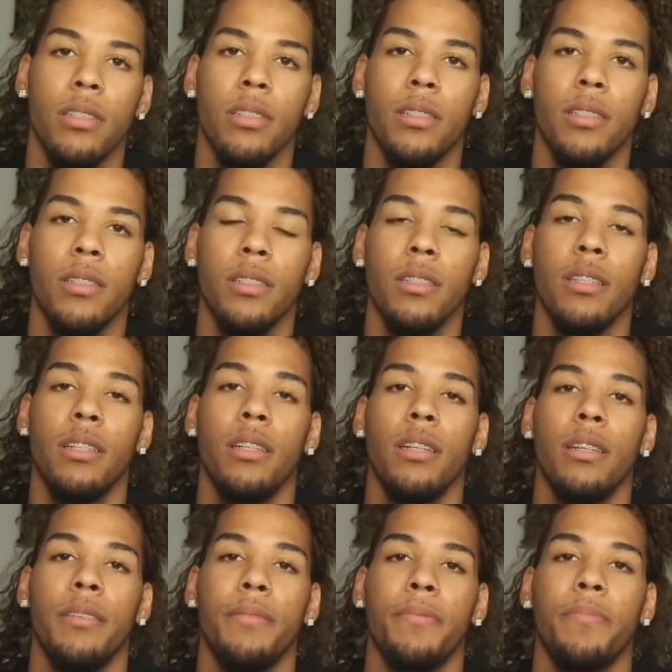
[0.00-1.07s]

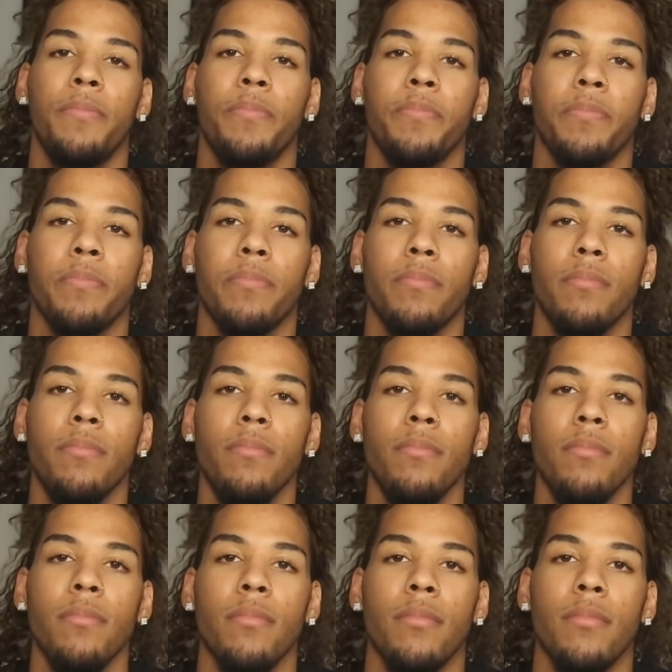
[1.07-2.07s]
The person shown says nothing.